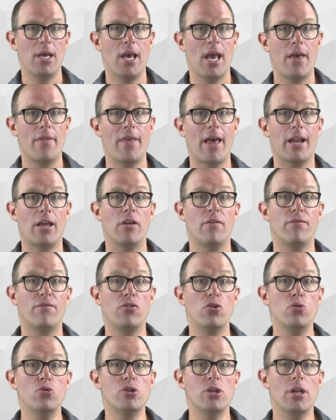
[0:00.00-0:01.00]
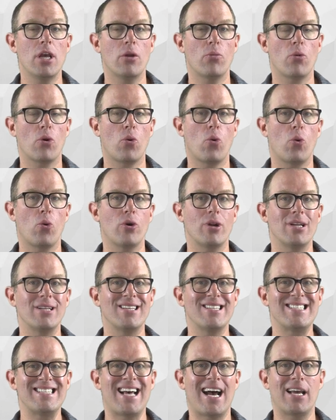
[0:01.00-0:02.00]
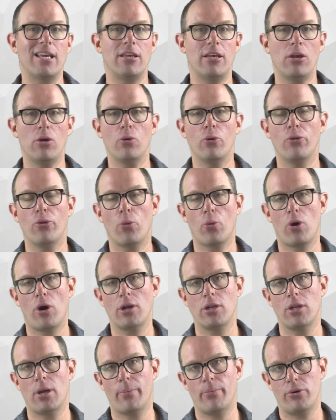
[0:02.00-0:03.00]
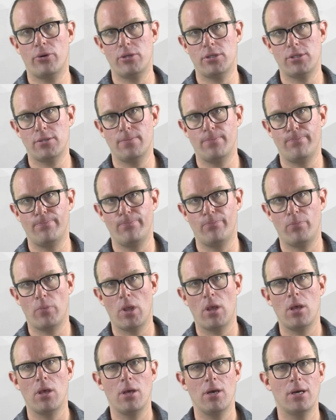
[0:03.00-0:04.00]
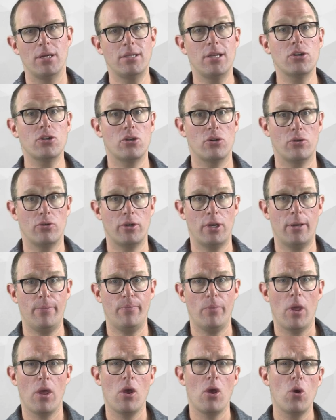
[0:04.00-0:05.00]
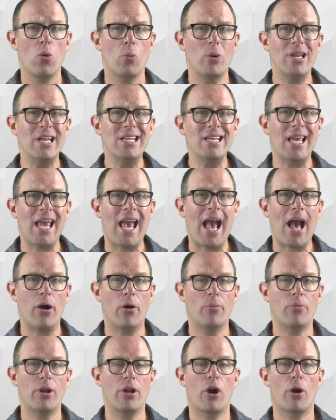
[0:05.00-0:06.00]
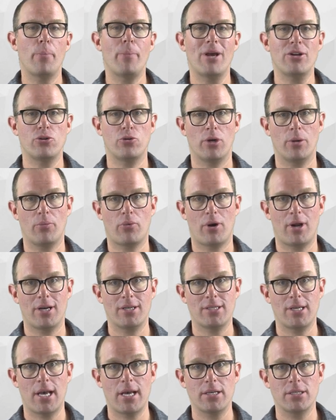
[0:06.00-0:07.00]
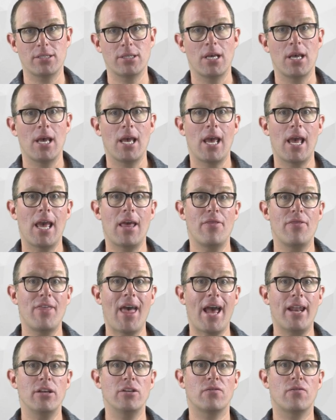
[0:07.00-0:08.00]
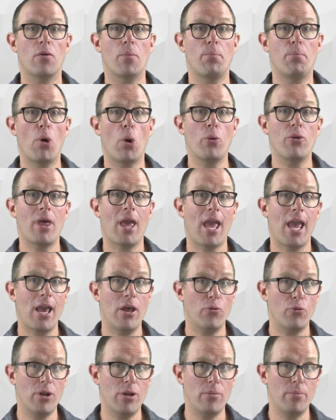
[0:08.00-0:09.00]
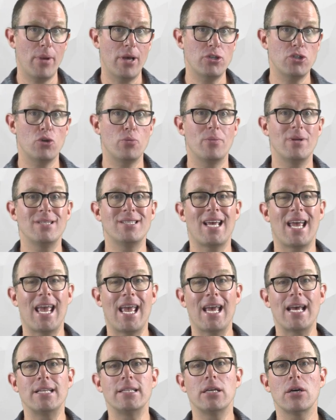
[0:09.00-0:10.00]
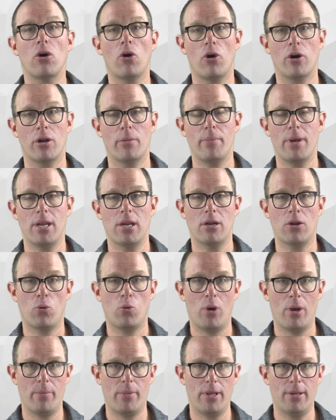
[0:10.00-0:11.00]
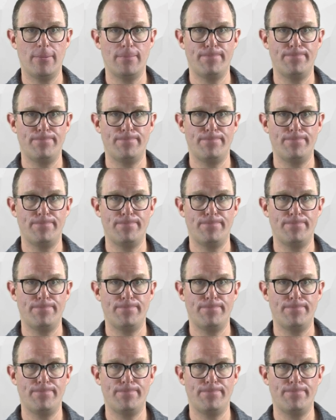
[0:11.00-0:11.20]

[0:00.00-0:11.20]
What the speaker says: and that confusion in recording does not yield the wrong numbers. Additionally, we need to calibrate our measuring process, and that is for both handwritten measurements and automated equipment.